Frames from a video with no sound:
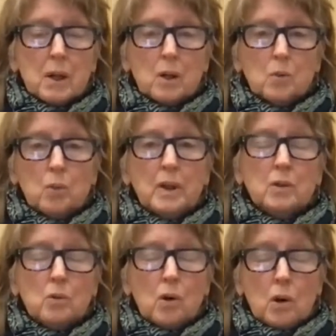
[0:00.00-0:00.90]
but when
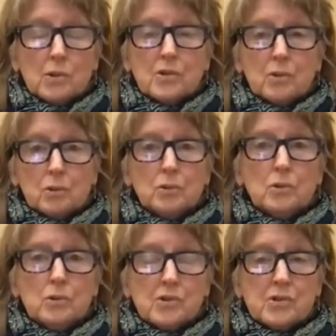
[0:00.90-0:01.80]
you also
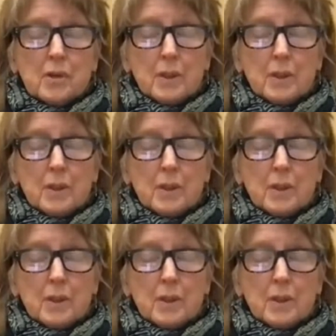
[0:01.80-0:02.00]
lose